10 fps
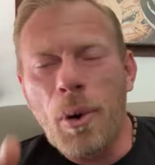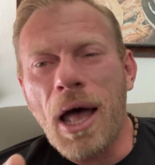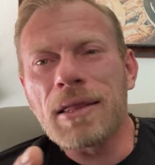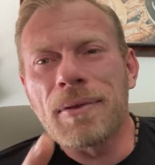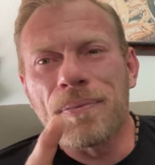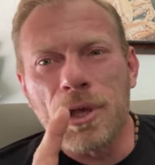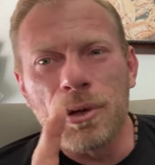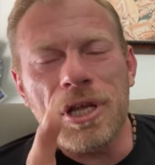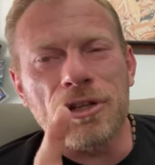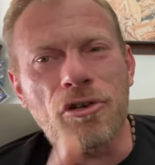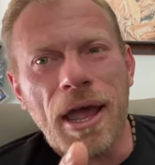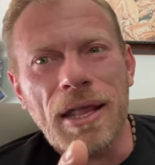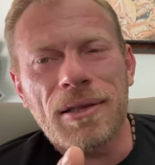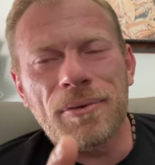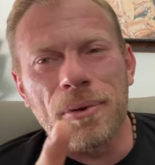know what? Good to
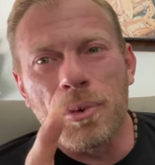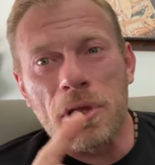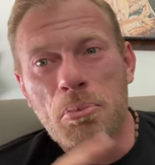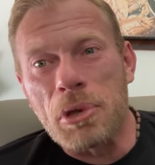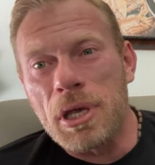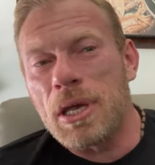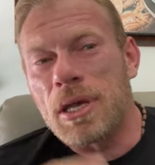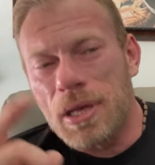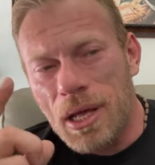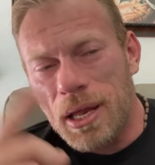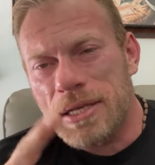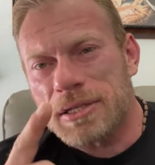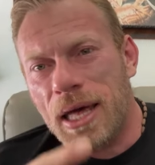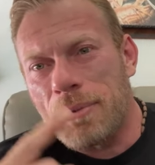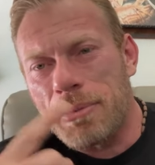train with me
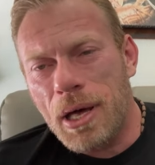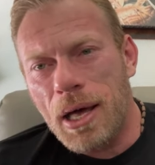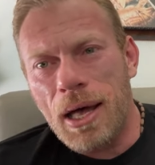last time